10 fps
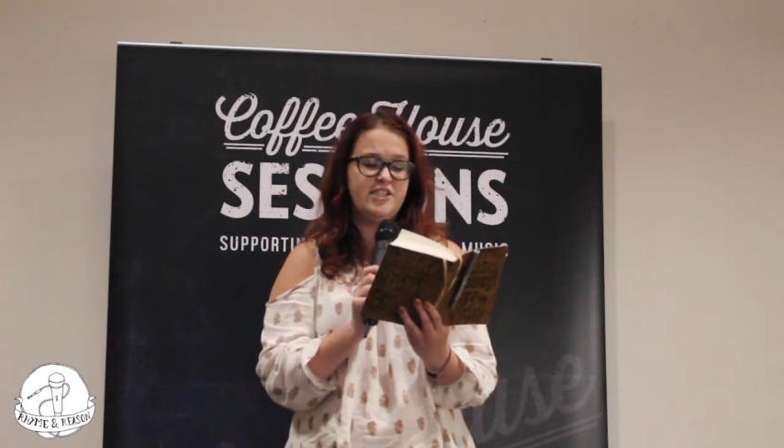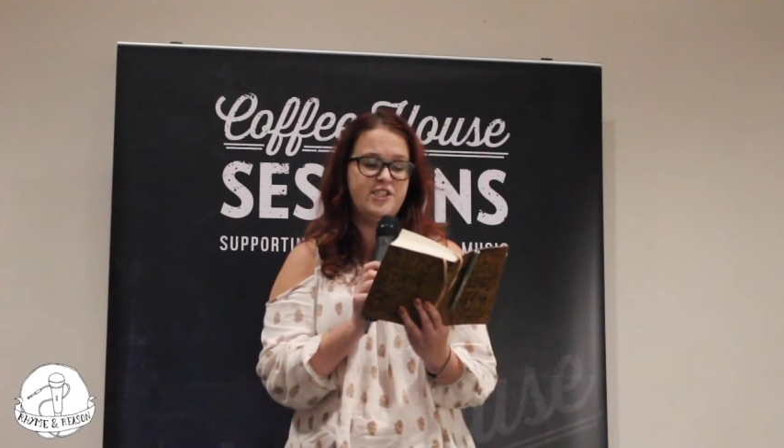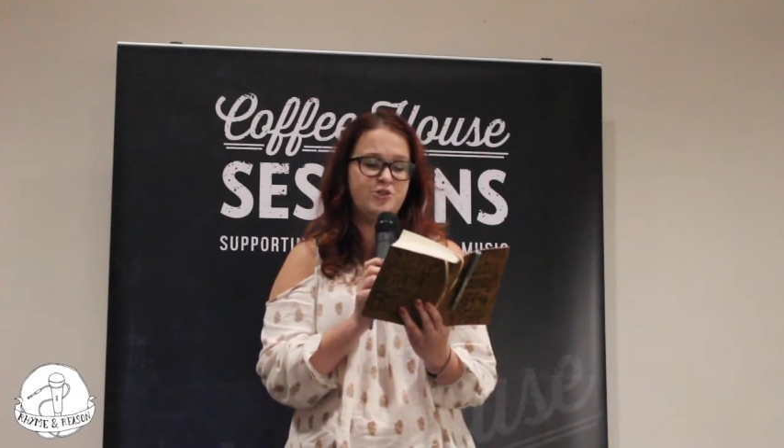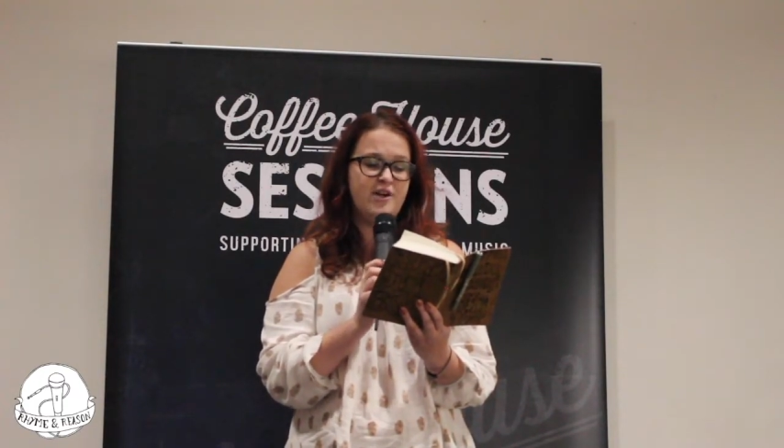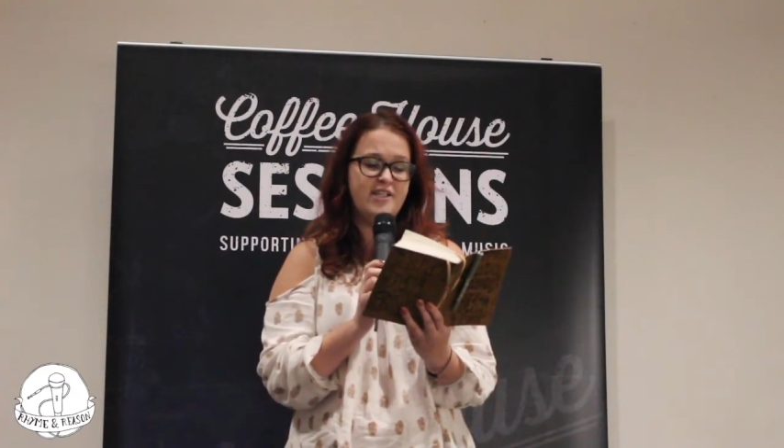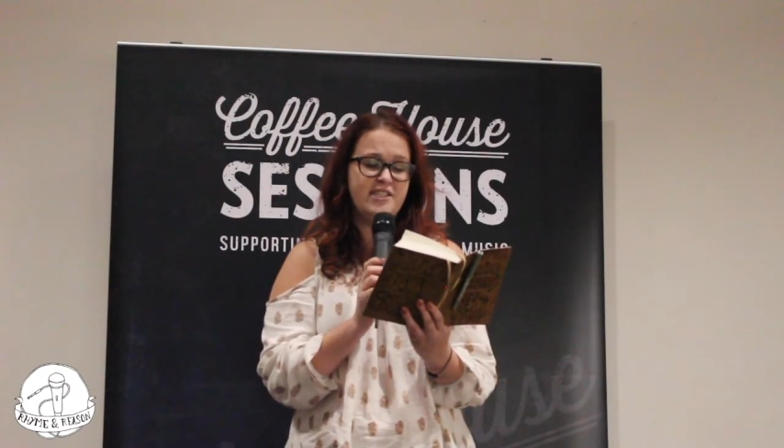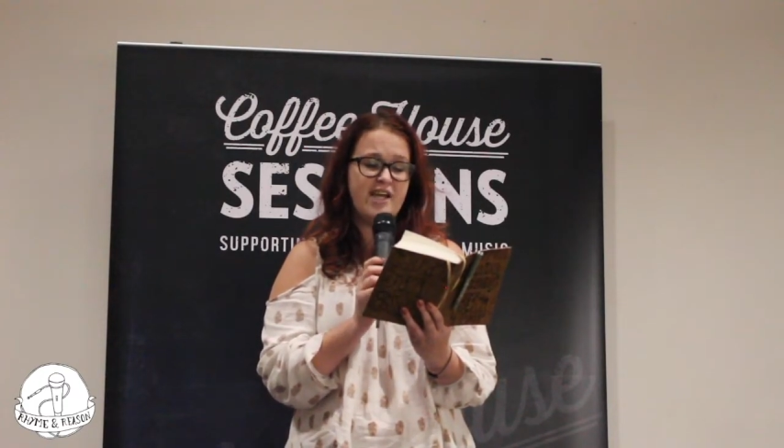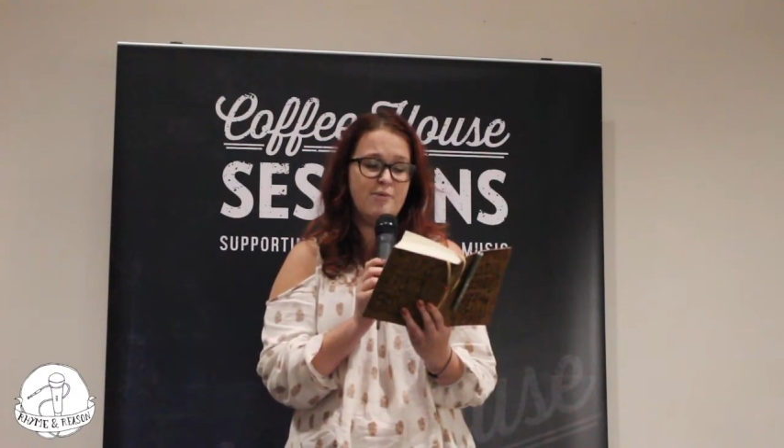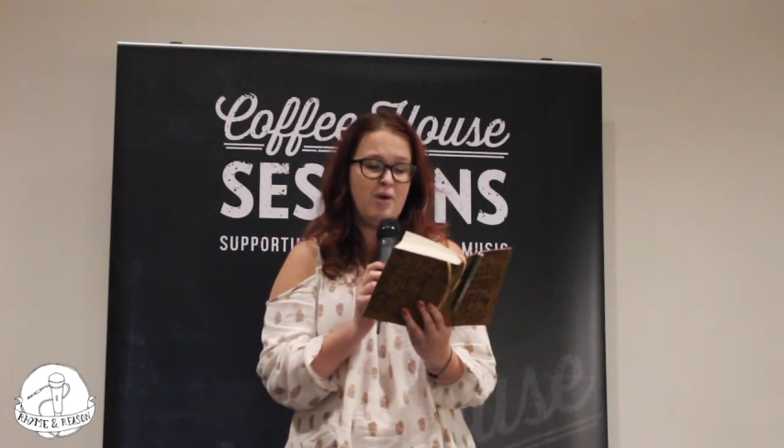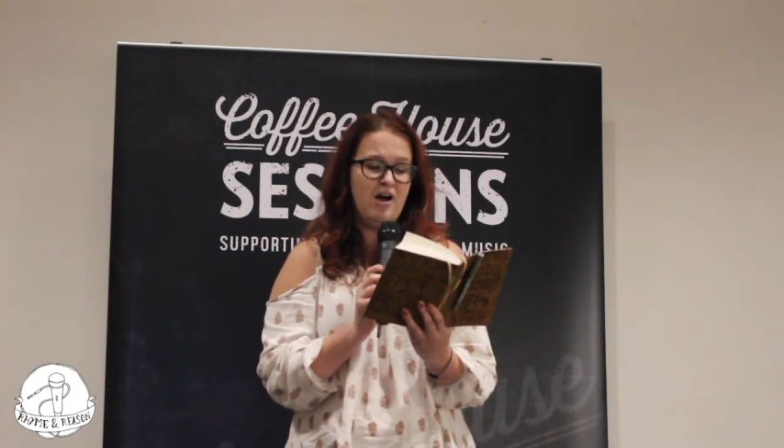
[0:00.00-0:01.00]
She tried to
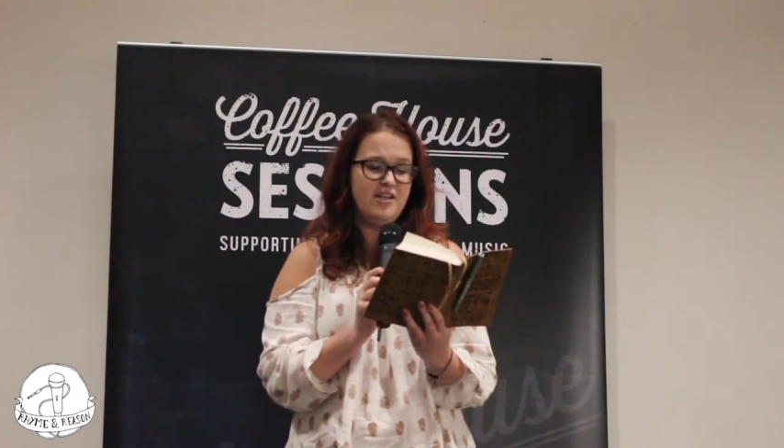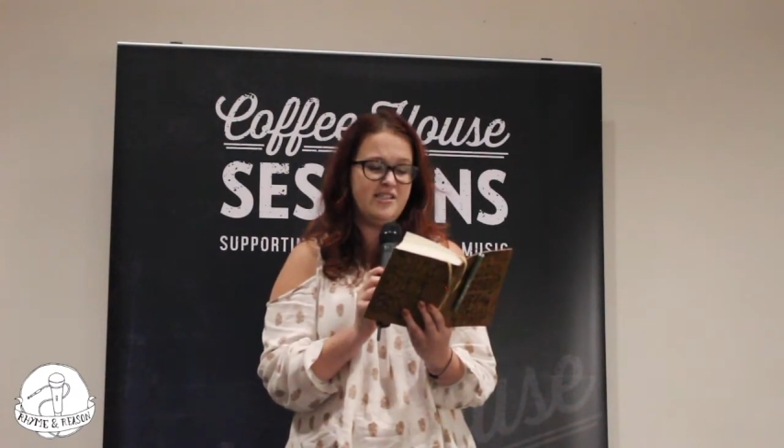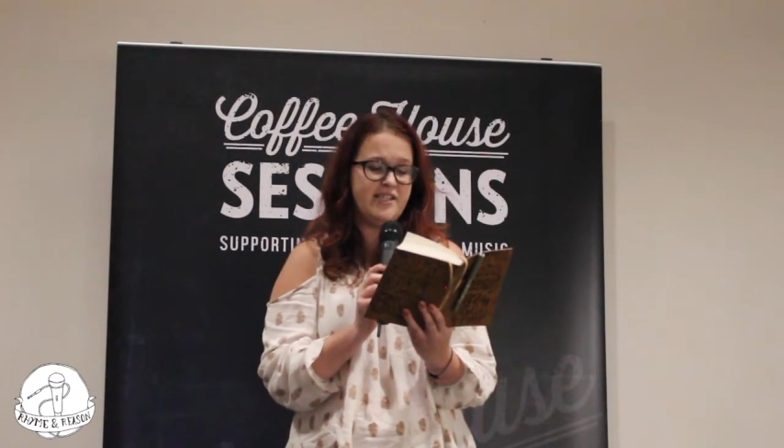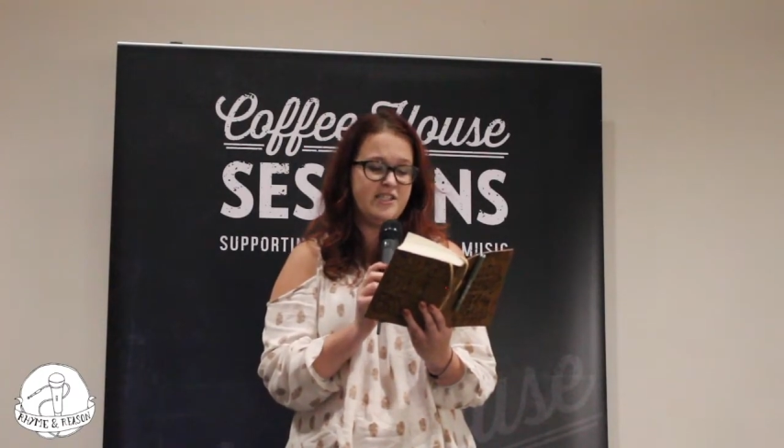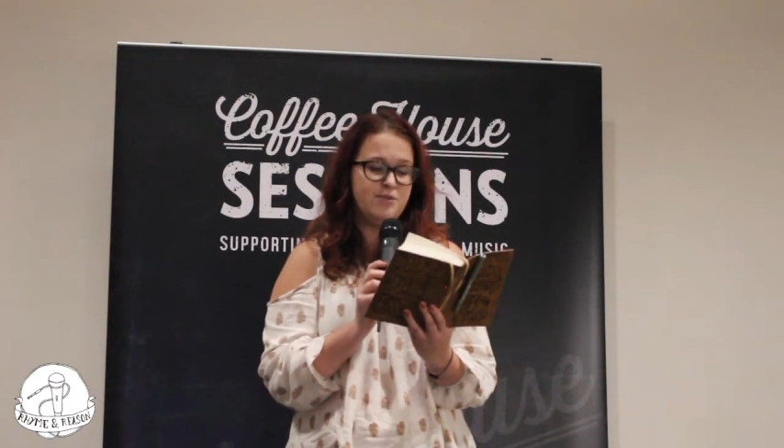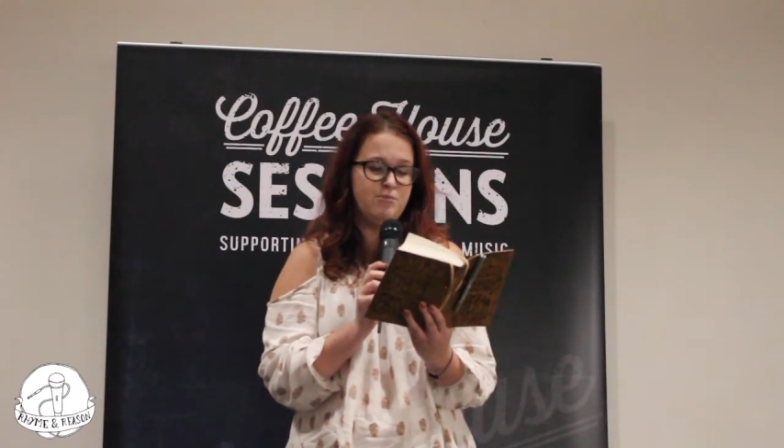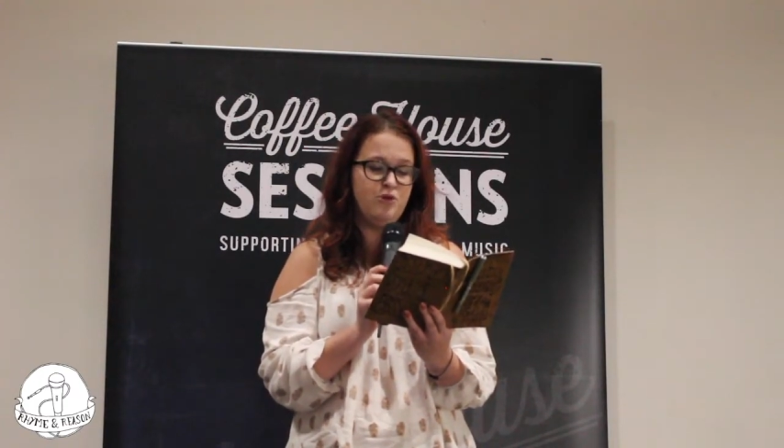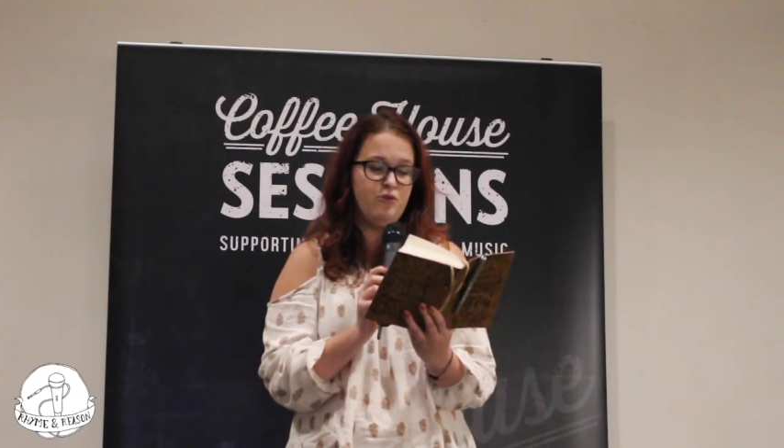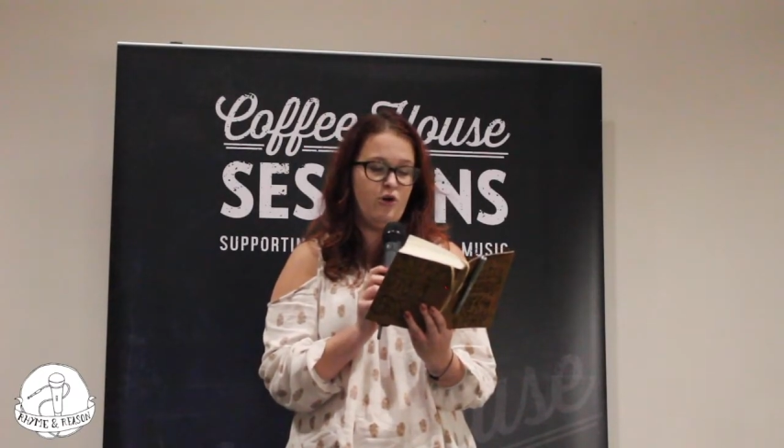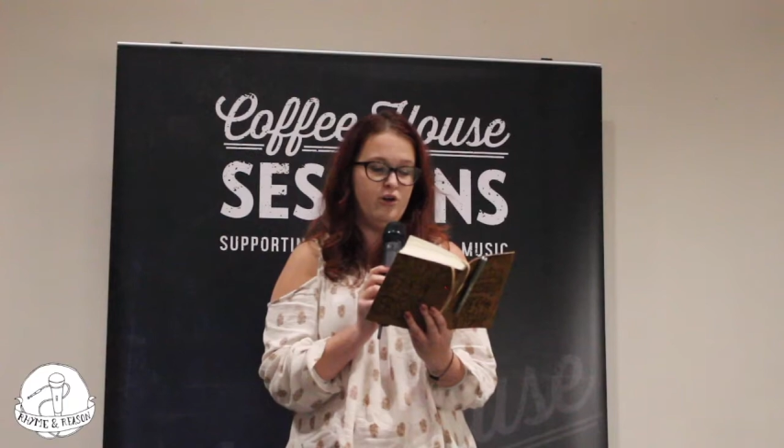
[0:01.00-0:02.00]
get past it to
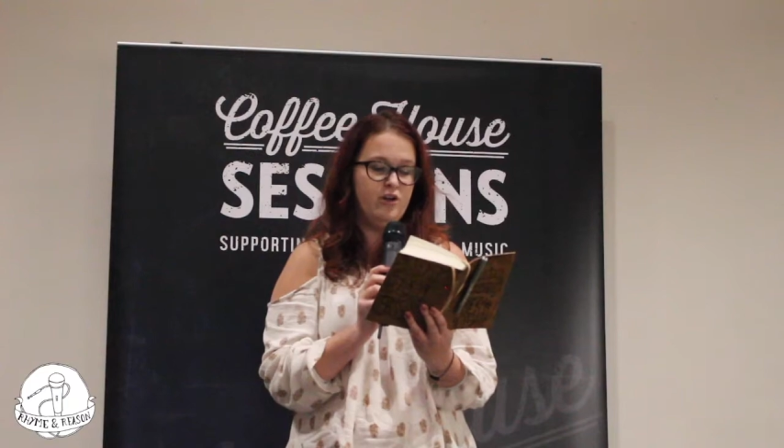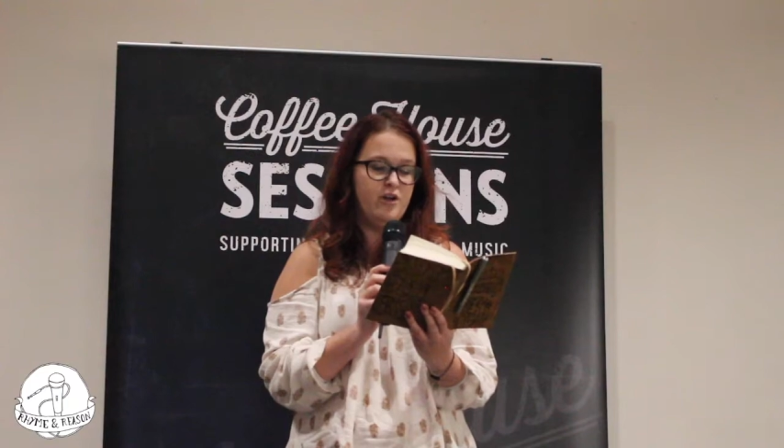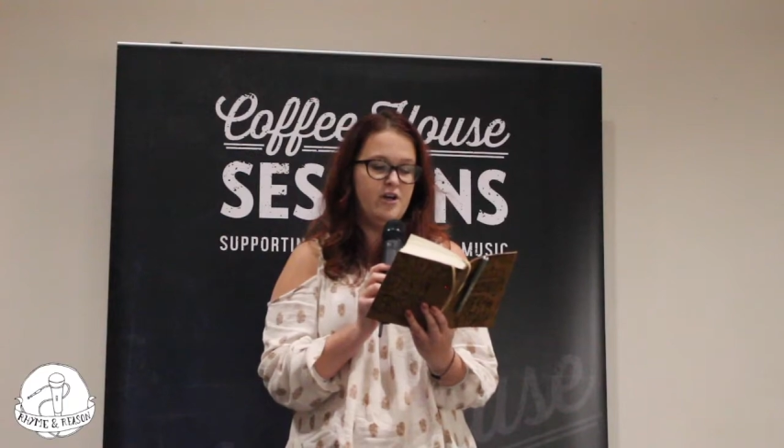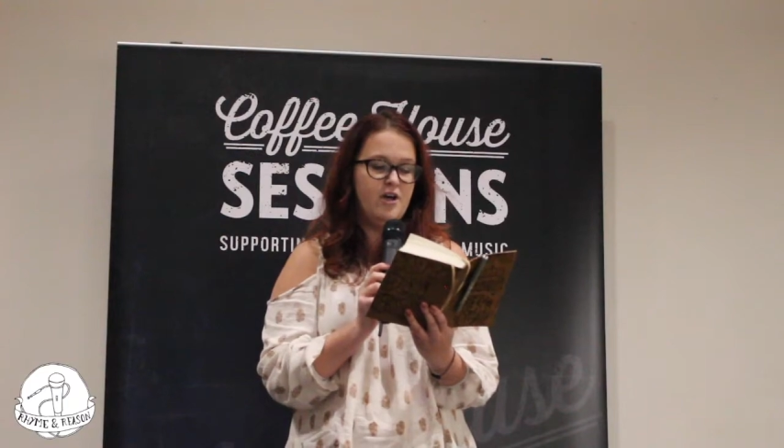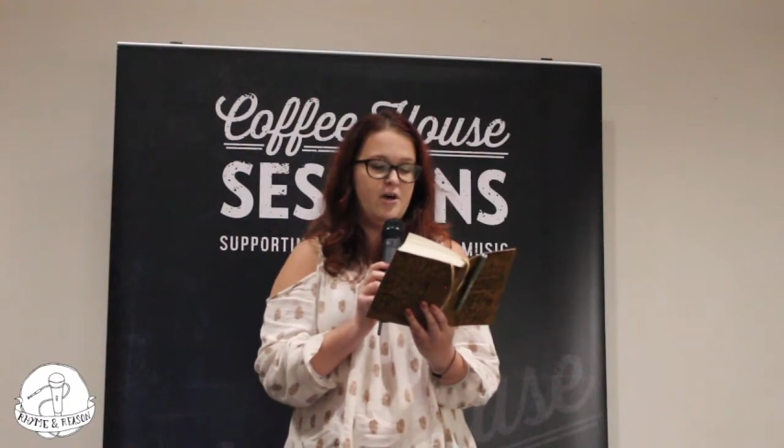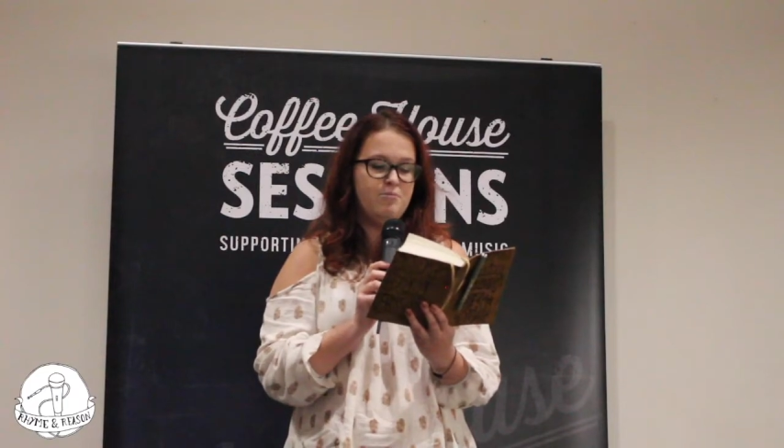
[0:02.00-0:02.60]
move on,